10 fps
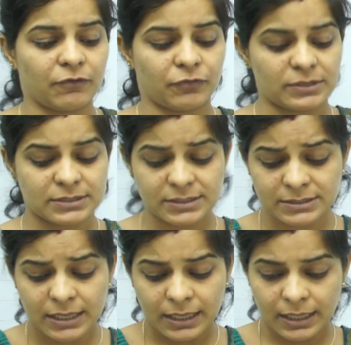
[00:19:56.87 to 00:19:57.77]

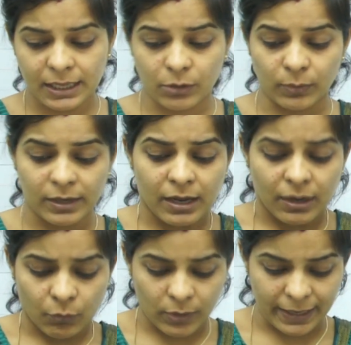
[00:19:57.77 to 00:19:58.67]
differences equal.
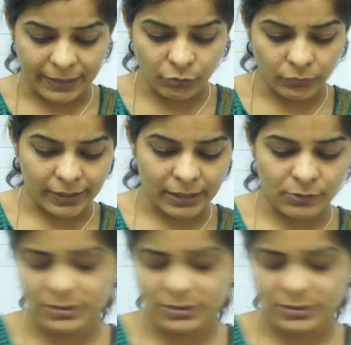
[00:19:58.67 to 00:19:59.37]
Would like to tell you